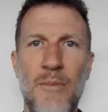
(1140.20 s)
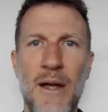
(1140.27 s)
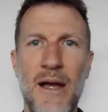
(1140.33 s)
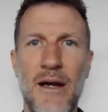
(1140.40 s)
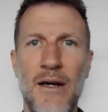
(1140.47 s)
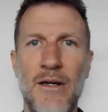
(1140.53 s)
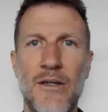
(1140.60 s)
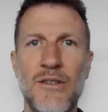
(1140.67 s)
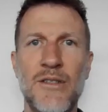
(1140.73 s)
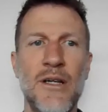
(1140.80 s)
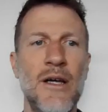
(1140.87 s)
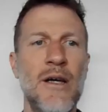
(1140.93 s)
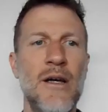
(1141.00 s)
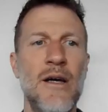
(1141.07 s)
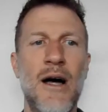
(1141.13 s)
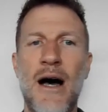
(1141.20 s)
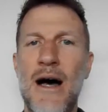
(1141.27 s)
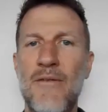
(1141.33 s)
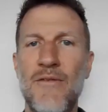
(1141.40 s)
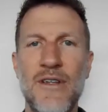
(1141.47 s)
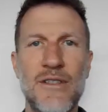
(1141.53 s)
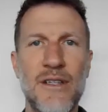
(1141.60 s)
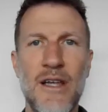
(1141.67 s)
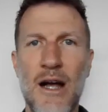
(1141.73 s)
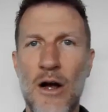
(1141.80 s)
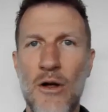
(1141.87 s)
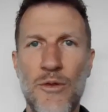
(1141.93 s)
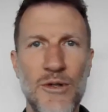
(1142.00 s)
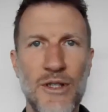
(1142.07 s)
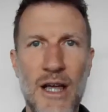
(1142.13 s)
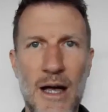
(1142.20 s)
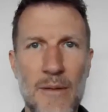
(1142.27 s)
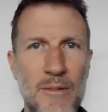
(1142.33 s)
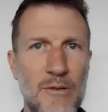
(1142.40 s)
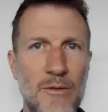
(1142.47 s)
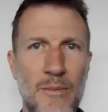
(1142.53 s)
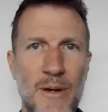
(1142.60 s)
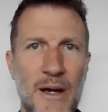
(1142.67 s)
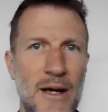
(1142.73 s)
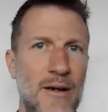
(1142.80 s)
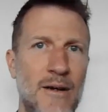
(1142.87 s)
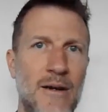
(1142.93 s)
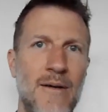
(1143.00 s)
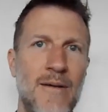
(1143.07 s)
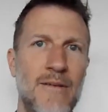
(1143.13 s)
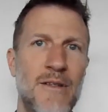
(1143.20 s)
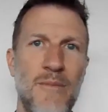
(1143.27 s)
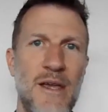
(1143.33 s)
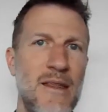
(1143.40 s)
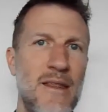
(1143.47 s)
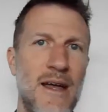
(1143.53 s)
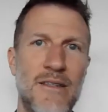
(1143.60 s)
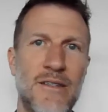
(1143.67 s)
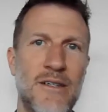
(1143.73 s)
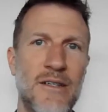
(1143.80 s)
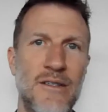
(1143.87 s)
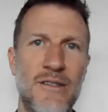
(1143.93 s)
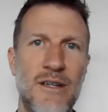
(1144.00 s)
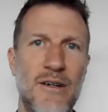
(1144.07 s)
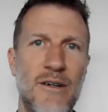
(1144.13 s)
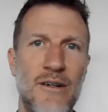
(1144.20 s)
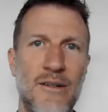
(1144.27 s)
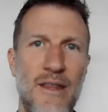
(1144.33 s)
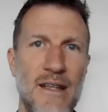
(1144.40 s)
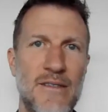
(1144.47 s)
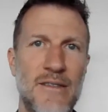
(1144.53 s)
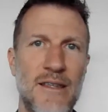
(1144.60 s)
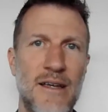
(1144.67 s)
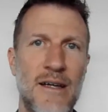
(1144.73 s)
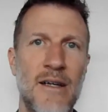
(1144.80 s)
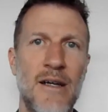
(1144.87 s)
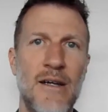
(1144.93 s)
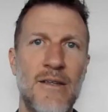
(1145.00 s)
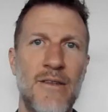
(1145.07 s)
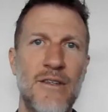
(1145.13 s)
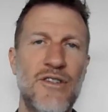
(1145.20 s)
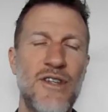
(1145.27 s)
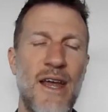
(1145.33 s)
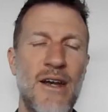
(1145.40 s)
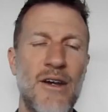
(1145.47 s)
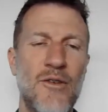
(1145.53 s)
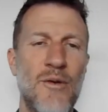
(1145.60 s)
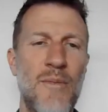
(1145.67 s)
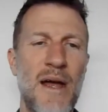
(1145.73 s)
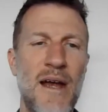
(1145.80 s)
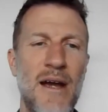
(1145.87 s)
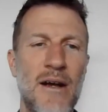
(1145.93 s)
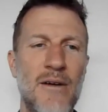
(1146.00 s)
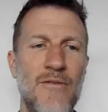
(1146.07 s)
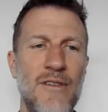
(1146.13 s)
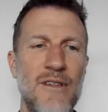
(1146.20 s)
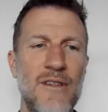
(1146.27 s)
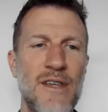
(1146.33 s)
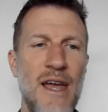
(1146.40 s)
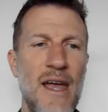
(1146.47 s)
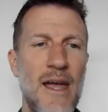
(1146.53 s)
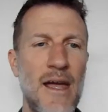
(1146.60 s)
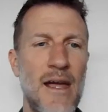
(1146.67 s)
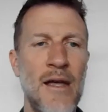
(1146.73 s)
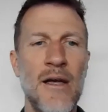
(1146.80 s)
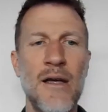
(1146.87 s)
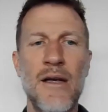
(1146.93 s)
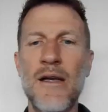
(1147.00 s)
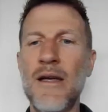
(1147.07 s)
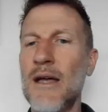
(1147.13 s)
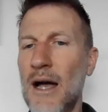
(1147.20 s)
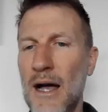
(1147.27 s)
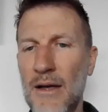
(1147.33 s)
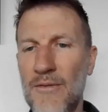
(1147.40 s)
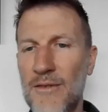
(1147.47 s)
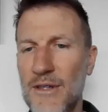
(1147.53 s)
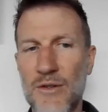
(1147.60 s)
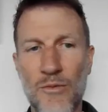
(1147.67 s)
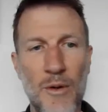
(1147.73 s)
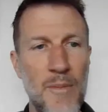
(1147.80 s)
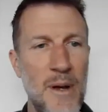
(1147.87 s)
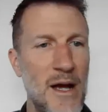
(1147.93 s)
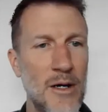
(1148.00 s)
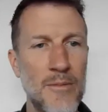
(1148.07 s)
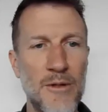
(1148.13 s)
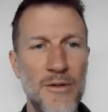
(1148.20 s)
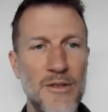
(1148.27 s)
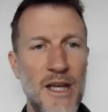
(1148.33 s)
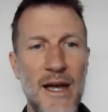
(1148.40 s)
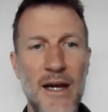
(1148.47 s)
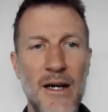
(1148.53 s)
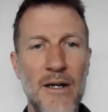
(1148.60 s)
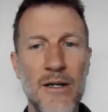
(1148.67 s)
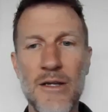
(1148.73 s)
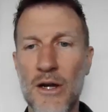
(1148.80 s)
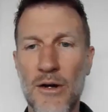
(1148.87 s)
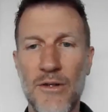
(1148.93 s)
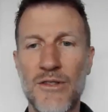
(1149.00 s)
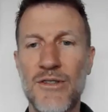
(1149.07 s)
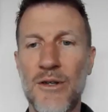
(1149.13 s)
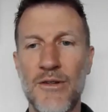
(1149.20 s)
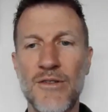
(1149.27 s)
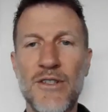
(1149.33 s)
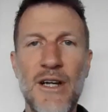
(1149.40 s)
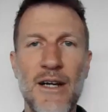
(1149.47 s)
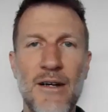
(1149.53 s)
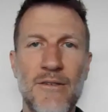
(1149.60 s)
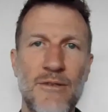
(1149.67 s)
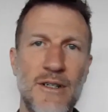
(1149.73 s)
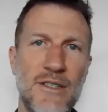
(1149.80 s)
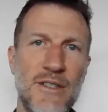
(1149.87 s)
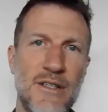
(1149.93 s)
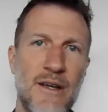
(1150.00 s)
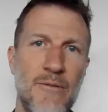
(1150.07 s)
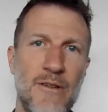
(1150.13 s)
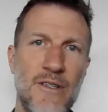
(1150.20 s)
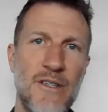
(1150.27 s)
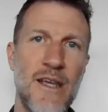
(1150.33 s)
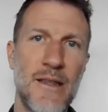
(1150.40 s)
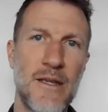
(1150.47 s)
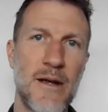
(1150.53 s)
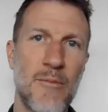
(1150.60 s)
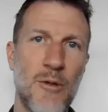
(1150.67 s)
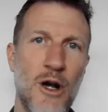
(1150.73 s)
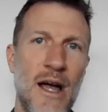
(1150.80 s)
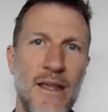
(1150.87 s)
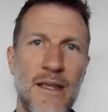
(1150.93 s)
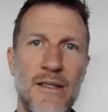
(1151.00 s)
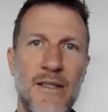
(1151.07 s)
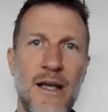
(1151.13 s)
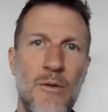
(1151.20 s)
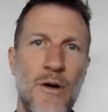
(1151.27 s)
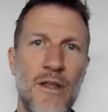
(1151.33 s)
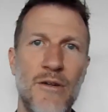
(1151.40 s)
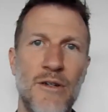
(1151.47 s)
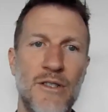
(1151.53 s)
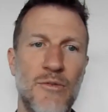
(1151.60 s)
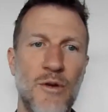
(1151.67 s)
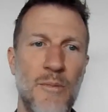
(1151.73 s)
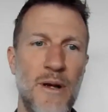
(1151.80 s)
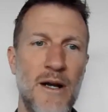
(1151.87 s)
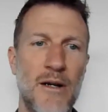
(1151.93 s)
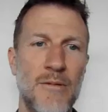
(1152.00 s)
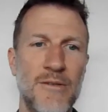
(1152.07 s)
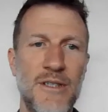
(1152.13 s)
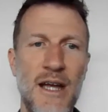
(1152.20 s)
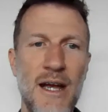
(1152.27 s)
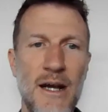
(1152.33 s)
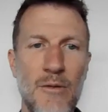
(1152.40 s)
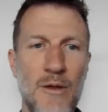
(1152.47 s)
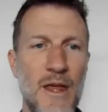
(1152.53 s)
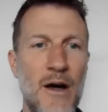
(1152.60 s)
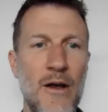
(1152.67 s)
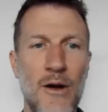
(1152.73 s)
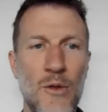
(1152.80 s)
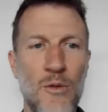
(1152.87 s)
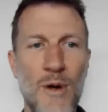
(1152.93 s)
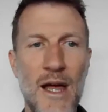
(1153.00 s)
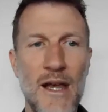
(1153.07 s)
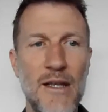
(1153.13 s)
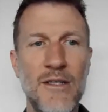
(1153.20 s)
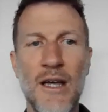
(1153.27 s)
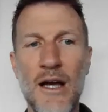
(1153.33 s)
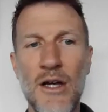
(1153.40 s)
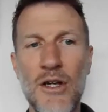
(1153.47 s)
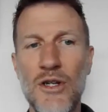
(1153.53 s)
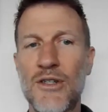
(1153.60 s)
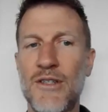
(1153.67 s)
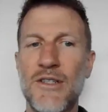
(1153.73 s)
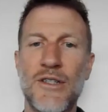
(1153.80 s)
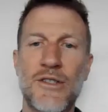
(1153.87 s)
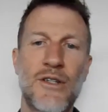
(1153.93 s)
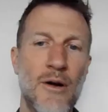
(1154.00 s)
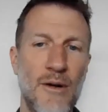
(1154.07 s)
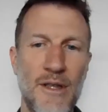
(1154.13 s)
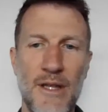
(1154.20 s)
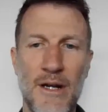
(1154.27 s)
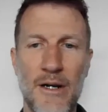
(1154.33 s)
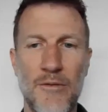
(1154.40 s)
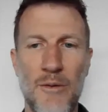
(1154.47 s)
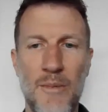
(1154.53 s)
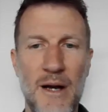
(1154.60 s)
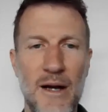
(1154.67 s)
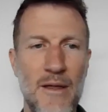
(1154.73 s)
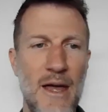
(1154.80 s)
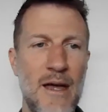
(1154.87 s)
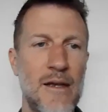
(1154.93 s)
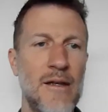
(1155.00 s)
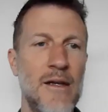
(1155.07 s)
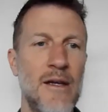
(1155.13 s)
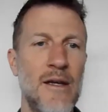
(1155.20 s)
repairs. Obviously, arthroscopic repair, to me, that's the standard repair of the day. If it's a repairable tear, and so there's characteristics that we see on the MRI that tell whether it's a repairable tear without arthritis, usually just go in there and repair that.